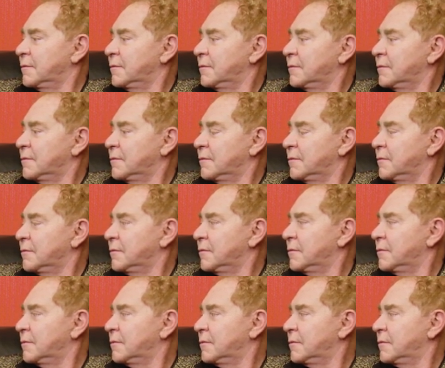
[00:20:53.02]

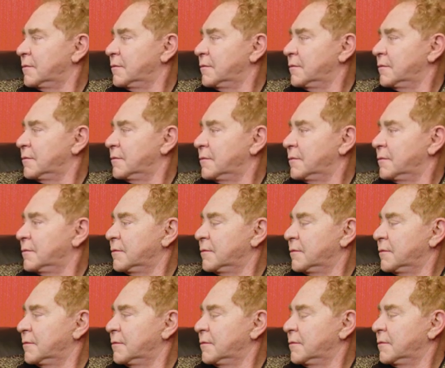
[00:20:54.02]

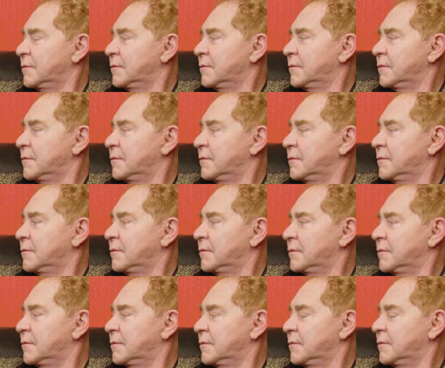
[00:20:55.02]

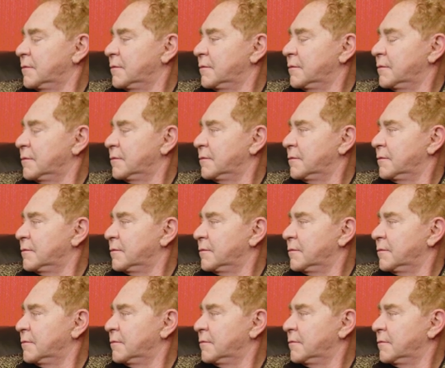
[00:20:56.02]

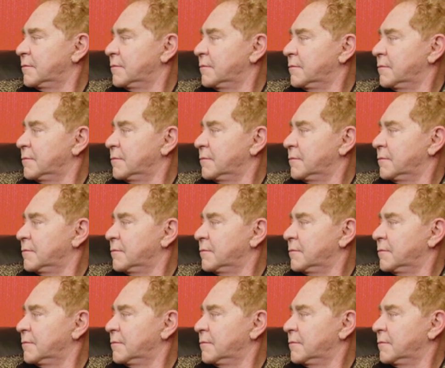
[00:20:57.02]
[no speech]